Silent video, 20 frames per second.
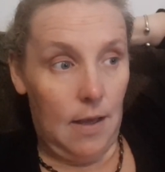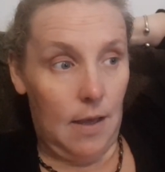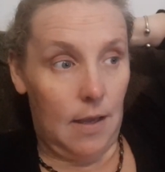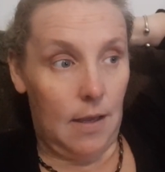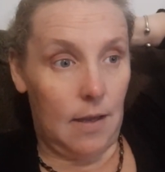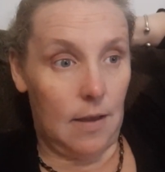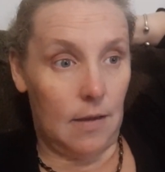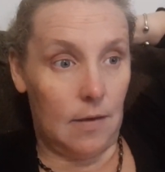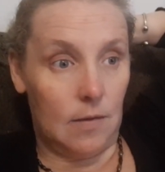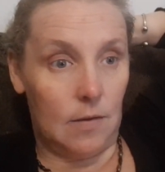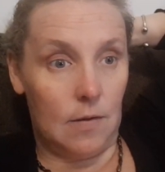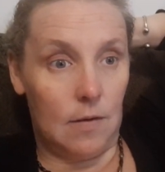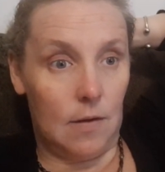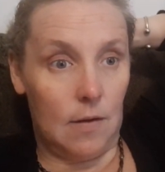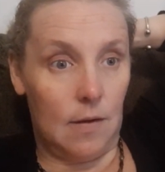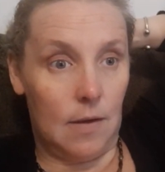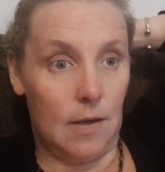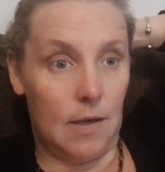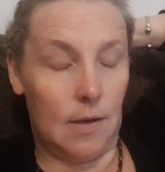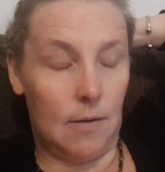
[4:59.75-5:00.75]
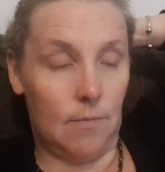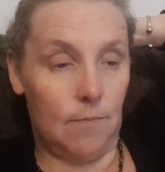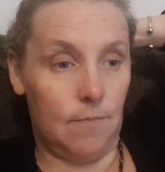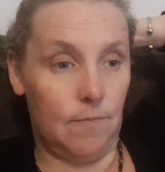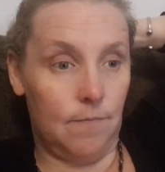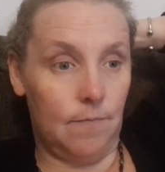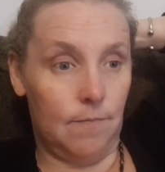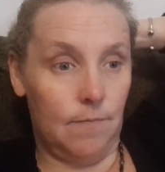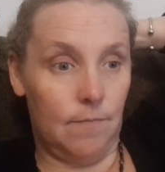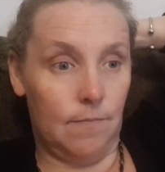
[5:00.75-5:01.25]
And
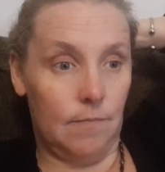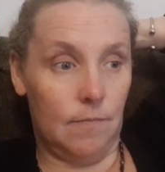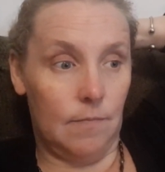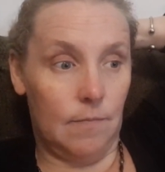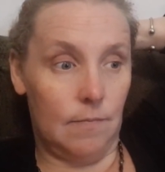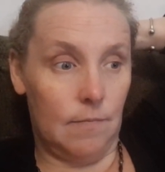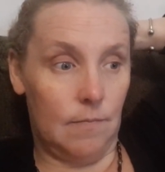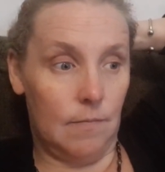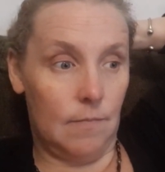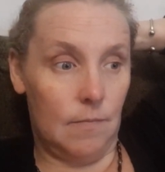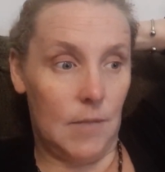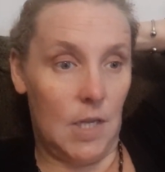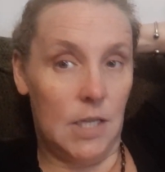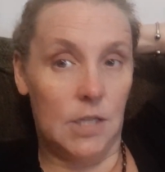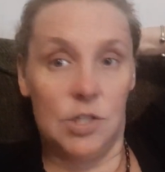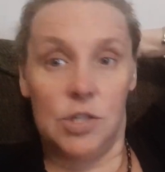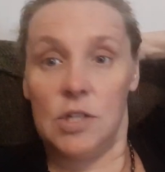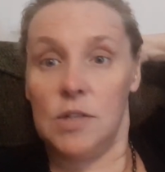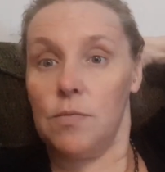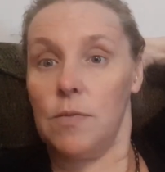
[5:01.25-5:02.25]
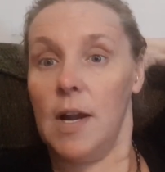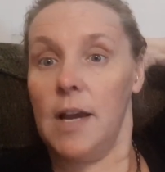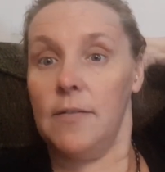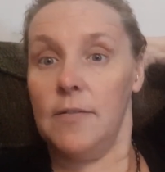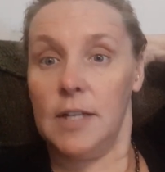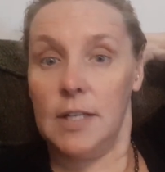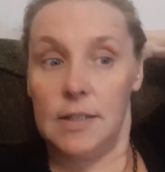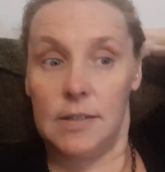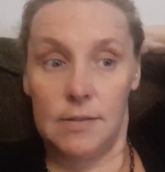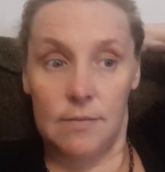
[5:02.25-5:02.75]
he's just
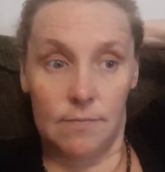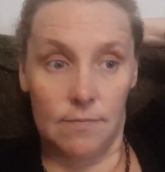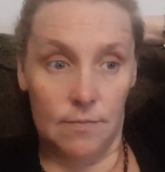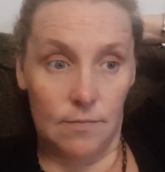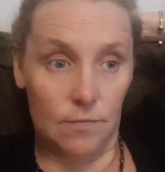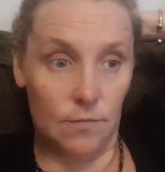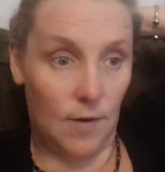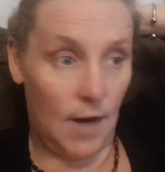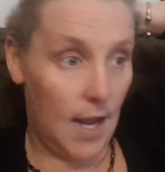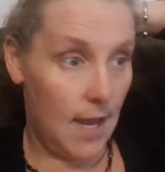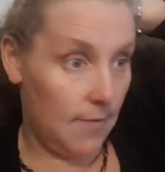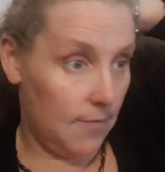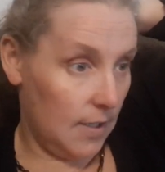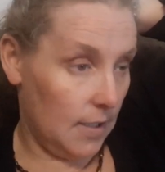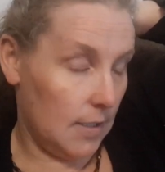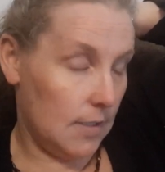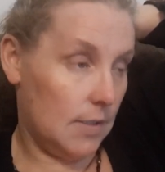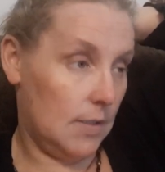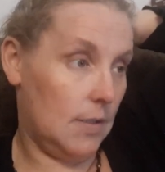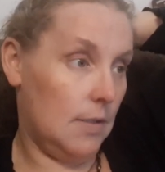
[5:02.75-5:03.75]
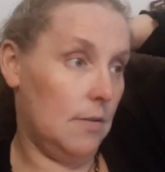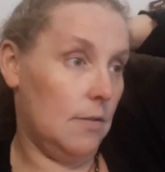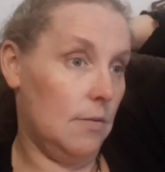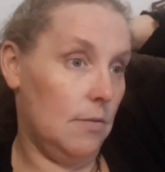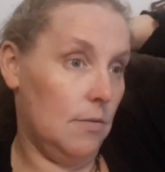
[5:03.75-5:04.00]
ravenous. Ravenous.